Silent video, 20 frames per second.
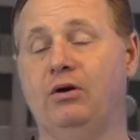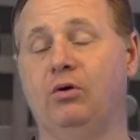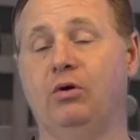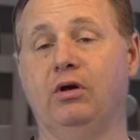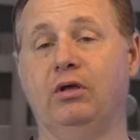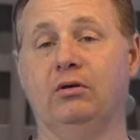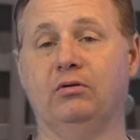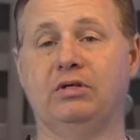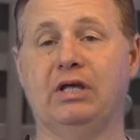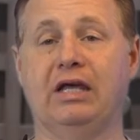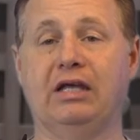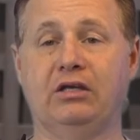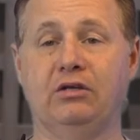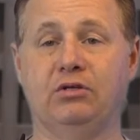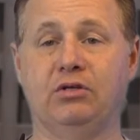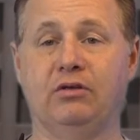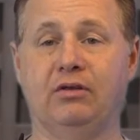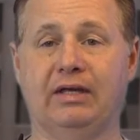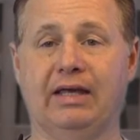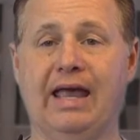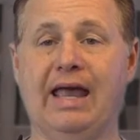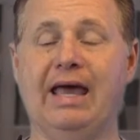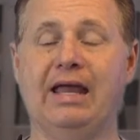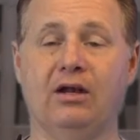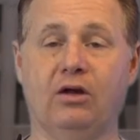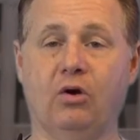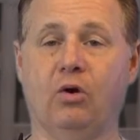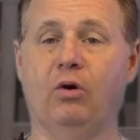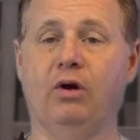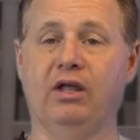or it'll take you to the
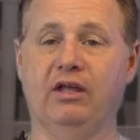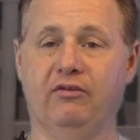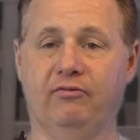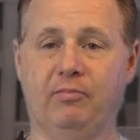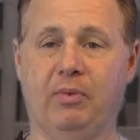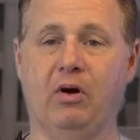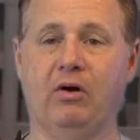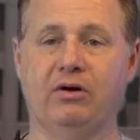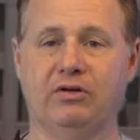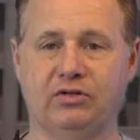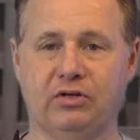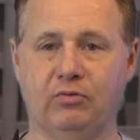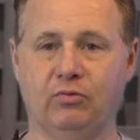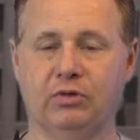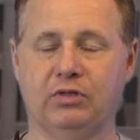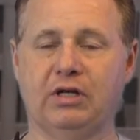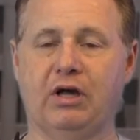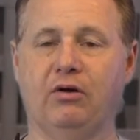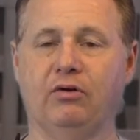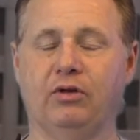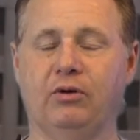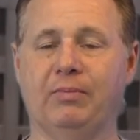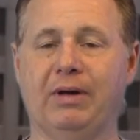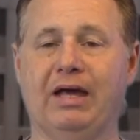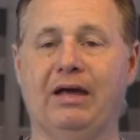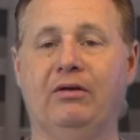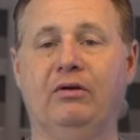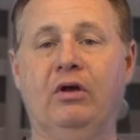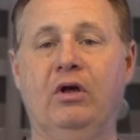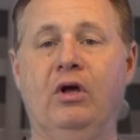category of parts that we're talking
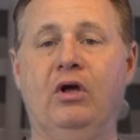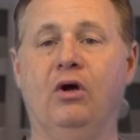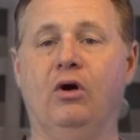about,